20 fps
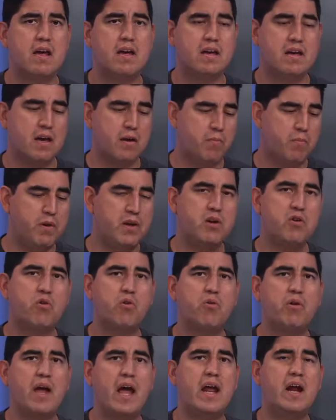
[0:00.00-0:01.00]
can we
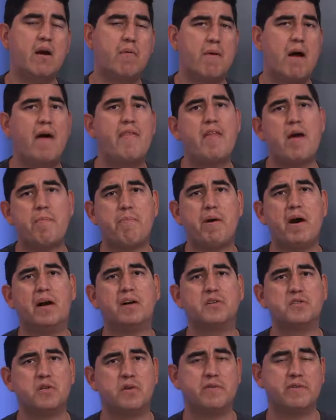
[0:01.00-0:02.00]
create around that
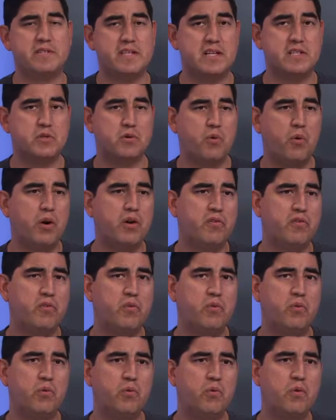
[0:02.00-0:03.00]
product and service that's going
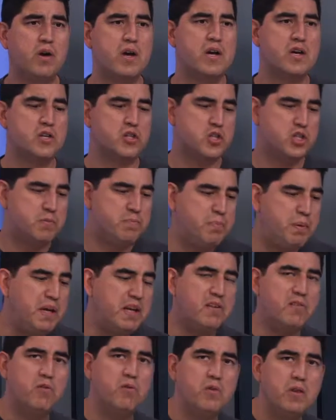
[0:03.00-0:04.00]
to
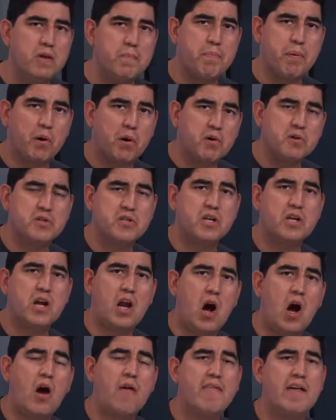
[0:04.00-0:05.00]
speak to the
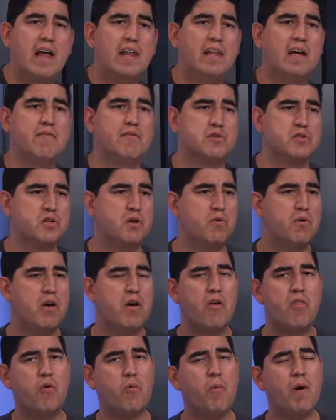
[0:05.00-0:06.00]
person on that level? So
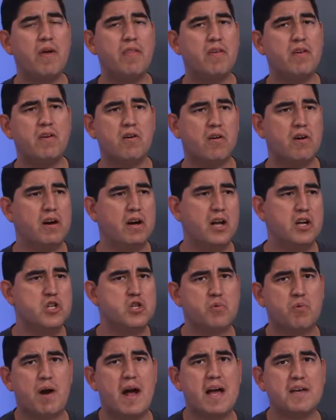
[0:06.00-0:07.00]
the way that you're going to
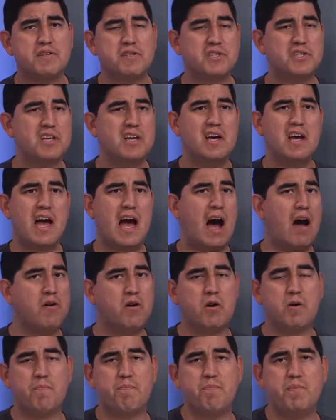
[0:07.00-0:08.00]
address how
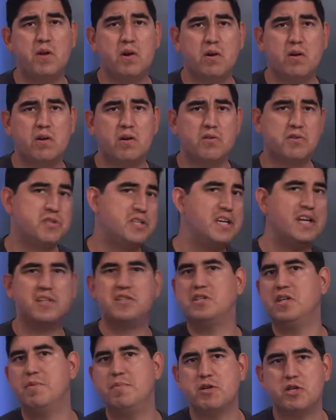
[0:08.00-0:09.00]
your
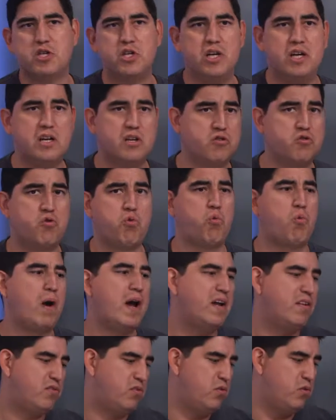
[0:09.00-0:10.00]
CNC machine is
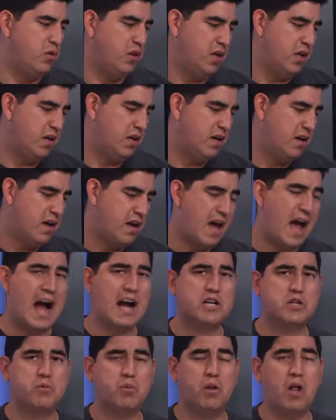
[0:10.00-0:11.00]
great to the
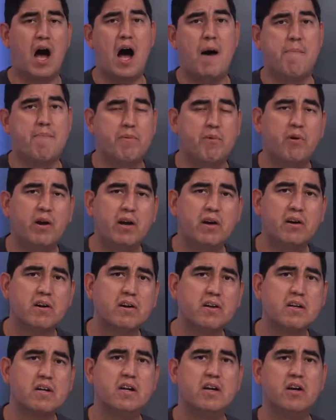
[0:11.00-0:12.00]
actual
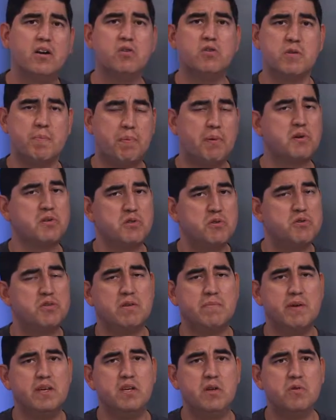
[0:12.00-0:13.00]
operator and who the person who's
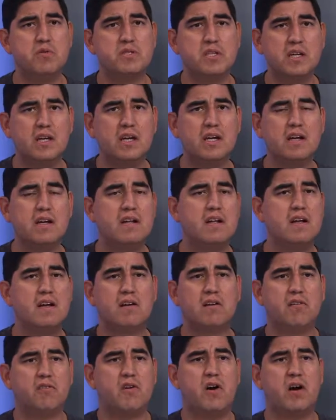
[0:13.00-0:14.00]
going to be using it,
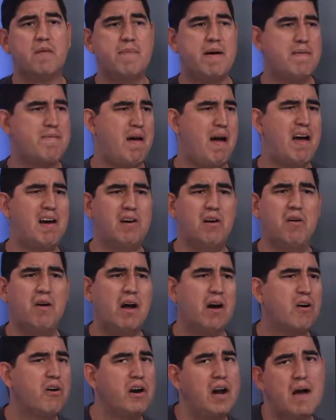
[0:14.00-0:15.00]
you're going to talk about,
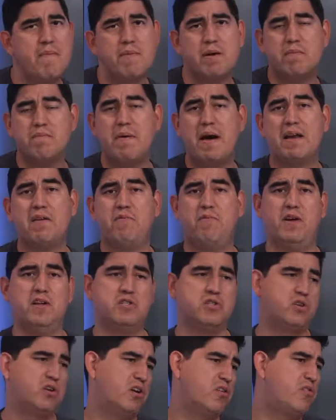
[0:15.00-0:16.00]
ergonomic
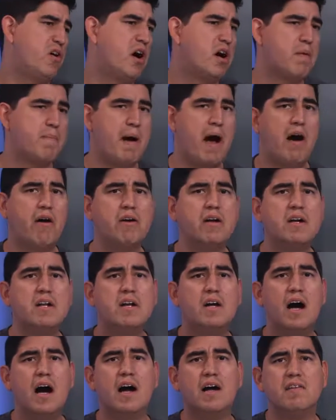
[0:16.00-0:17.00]
benefits. You're going to talk about
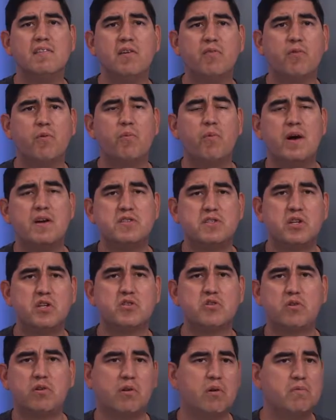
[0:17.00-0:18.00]
different ways that
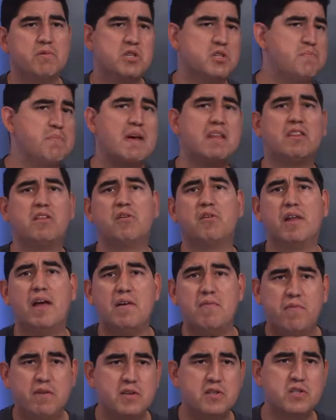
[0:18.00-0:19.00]
it's going to just make their
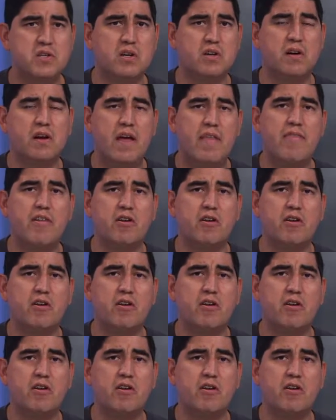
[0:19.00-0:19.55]
life easier and